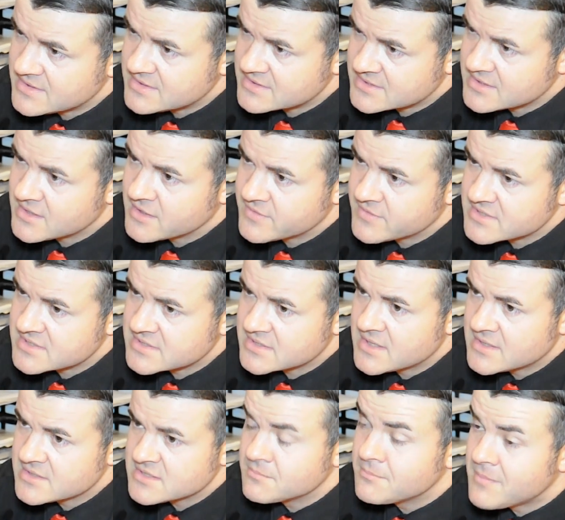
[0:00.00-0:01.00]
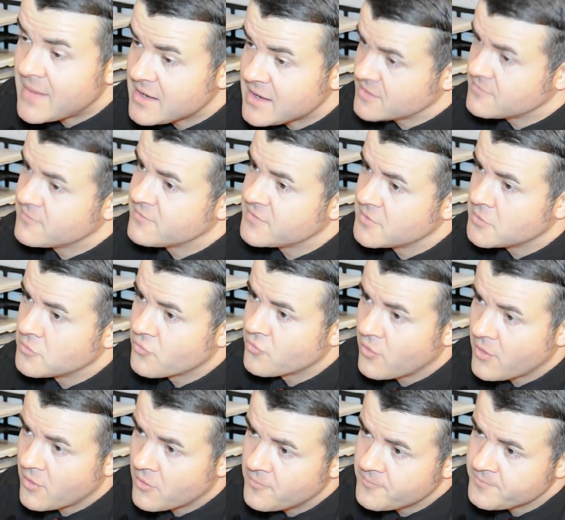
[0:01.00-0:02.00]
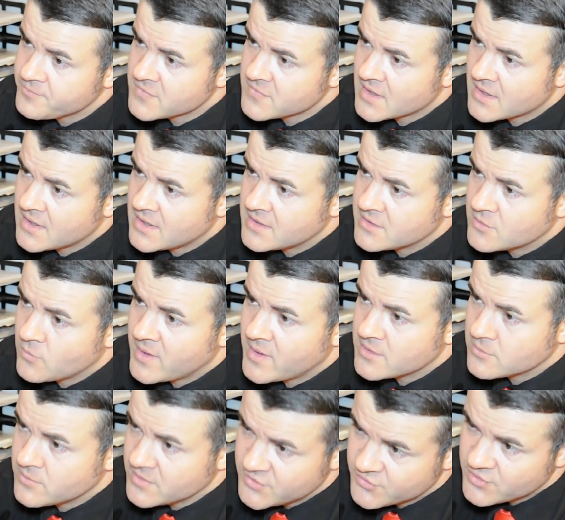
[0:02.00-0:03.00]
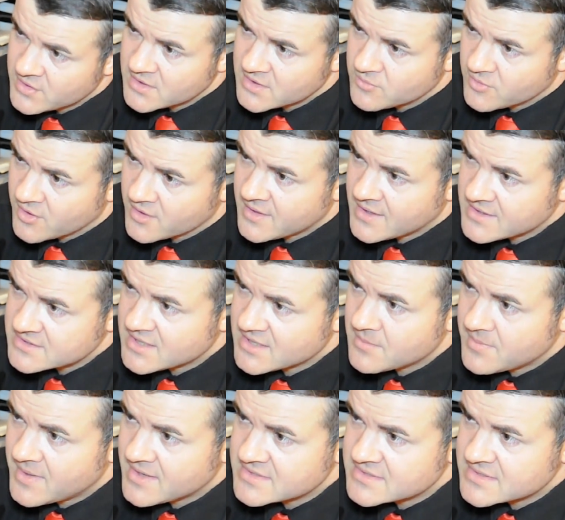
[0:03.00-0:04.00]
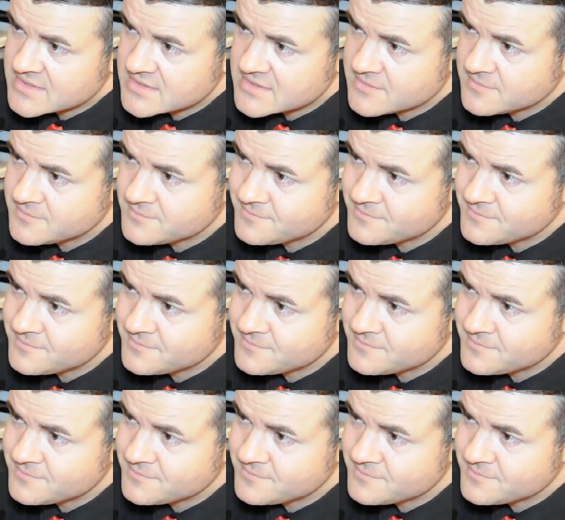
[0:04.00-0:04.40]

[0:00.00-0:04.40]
service to make them feel royal in the way that we treat them on a day-to-day basis.